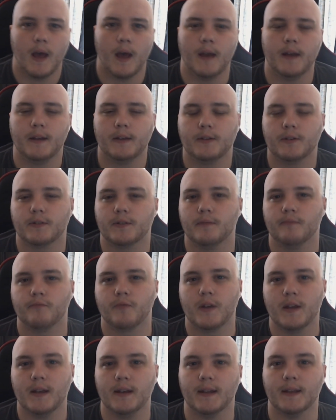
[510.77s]
and it doesn't
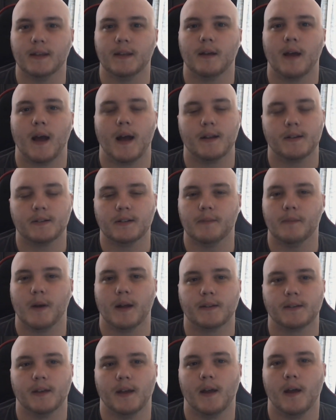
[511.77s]
really actually
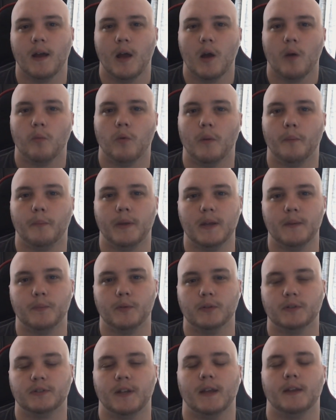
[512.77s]
matter what
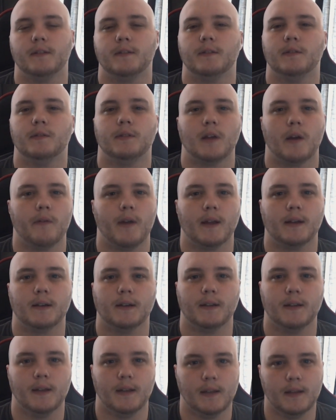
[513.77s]
people say to you
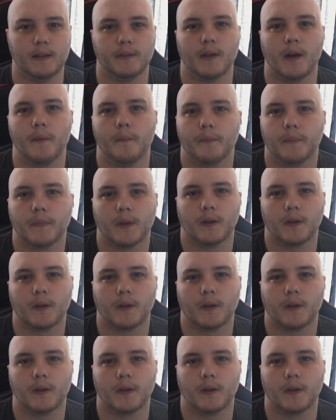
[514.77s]
directly either.